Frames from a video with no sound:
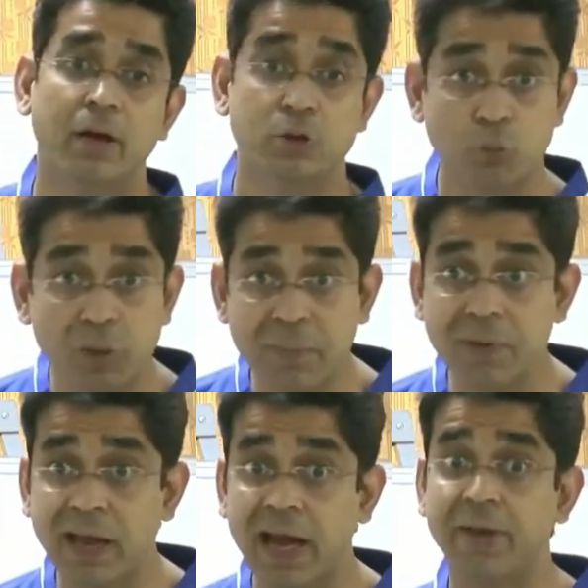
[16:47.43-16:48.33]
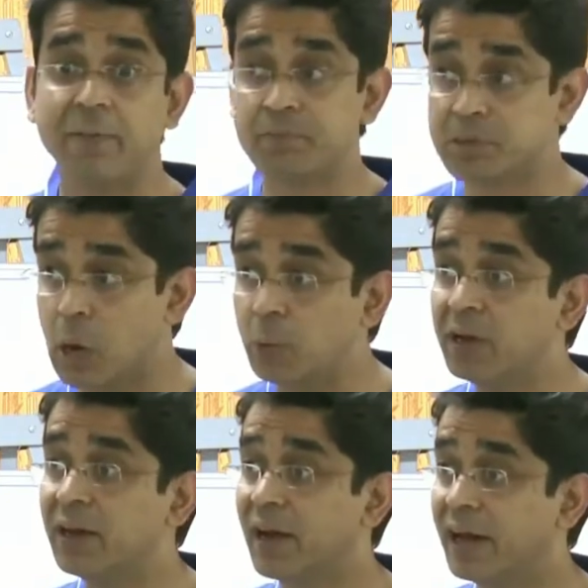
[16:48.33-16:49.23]
So maybe I am
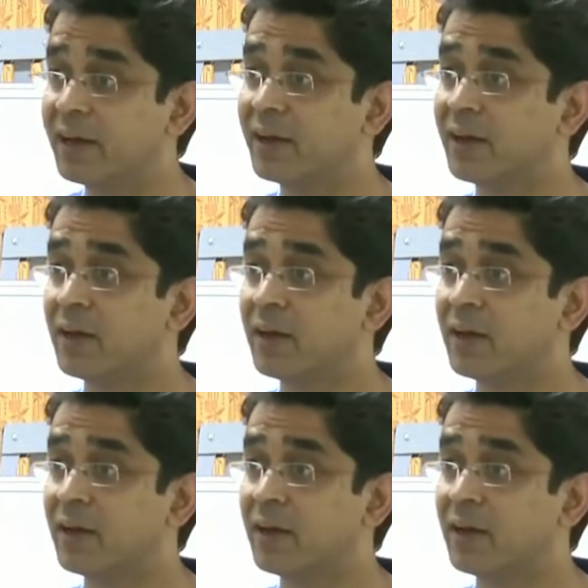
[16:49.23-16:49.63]
sounding like